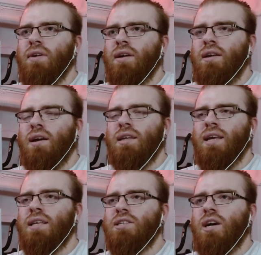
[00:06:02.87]
have a
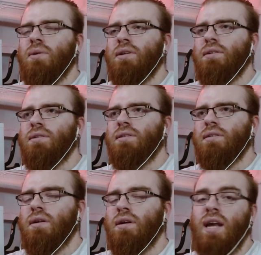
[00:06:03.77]
nice shower.
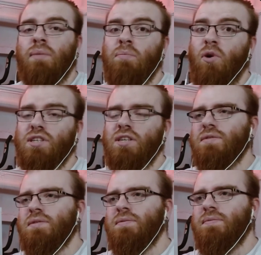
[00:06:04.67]
Grab the
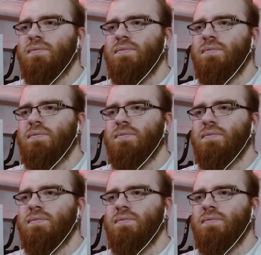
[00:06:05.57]
positives.